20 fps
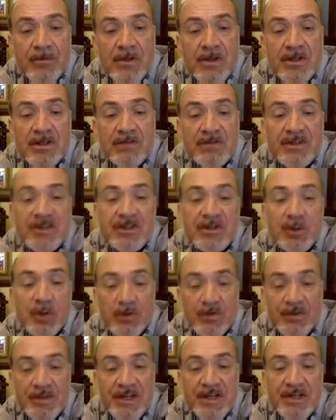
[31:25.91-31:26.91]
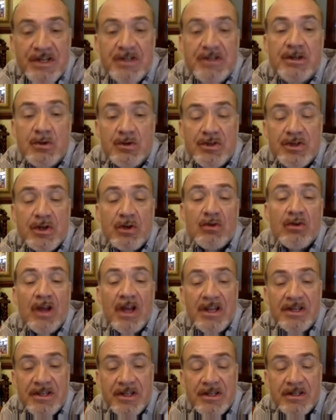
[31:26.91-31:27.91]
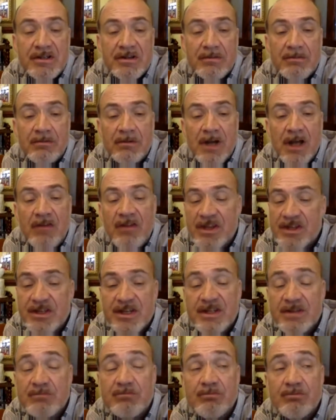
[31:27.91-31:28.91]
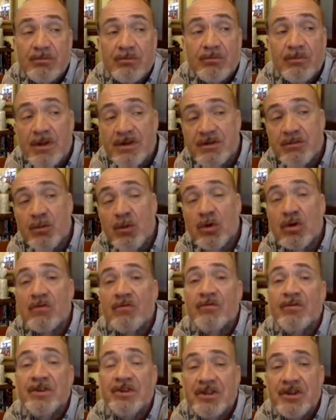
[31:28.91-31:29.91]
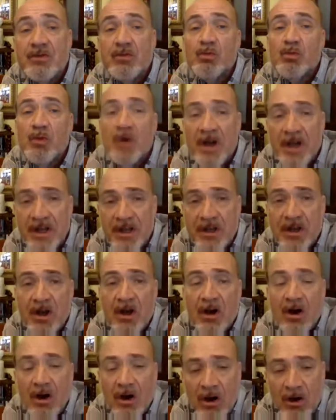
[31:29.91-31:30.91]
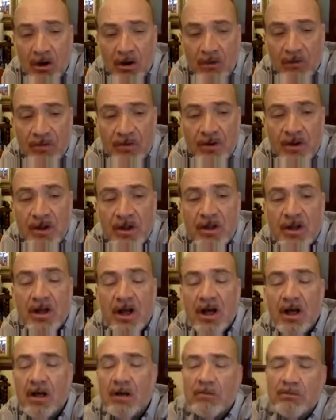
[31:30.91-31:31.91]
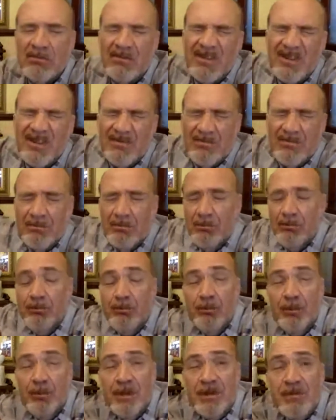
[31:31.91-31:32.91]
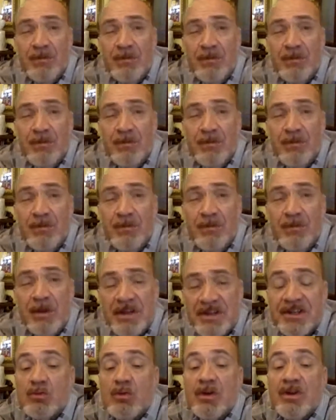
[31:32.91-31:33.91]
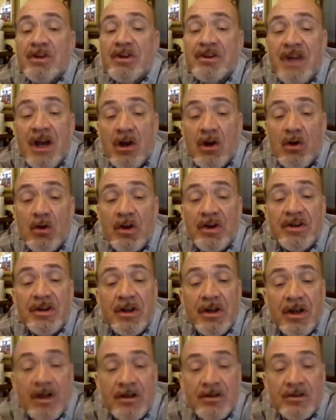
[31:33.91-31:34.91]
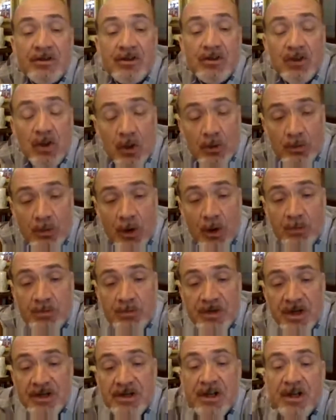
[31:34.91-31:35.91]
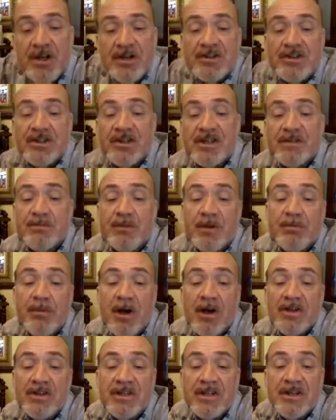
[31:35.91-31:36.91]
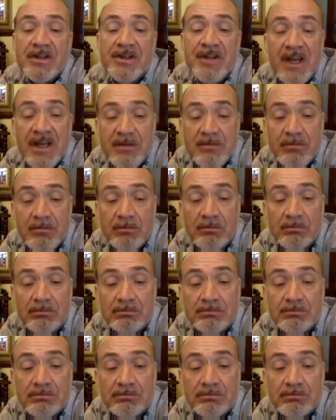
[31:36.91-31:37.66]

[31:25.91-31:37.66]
So it stores the data used to create it. And that's just perhaps a more convenient way of need to code where you can now create a dog object just by passing a name.